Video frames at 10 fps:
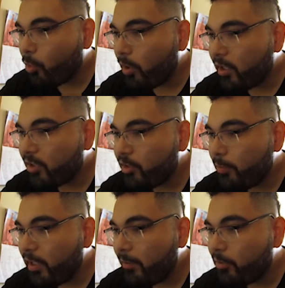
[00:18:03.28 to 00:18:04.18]
quicker you'll
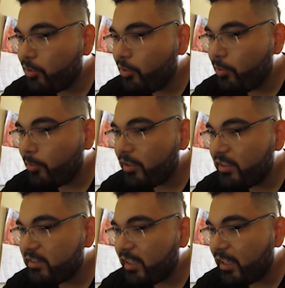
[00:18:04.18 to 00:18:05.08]
be able to do more
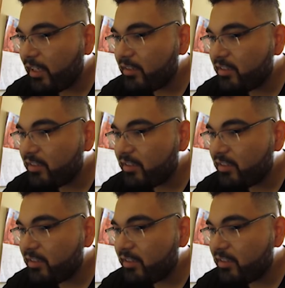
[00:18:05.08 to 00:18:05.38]
designs.